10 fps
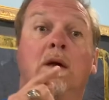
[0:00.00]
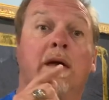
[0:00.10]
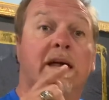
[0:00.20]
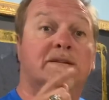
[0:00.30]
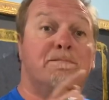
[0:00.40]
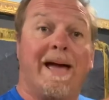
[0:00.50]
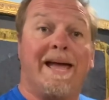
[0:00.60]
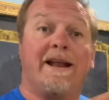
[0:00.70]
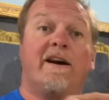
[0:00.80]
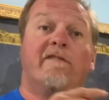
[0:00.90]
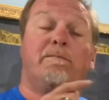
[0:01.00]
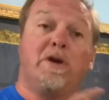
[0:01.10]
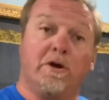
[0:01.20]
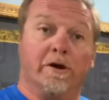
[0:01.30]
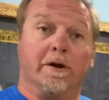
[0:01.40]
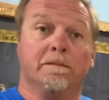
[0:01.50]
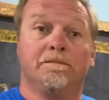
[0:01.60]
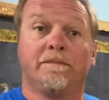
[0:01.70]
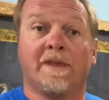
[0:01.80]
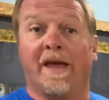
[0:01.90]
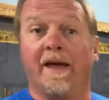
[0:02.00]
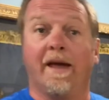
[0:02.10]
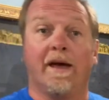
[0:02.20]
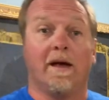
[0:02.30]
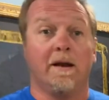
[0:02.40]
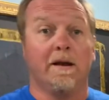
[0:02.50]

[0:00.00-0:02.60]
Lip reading: It's made of pewter. And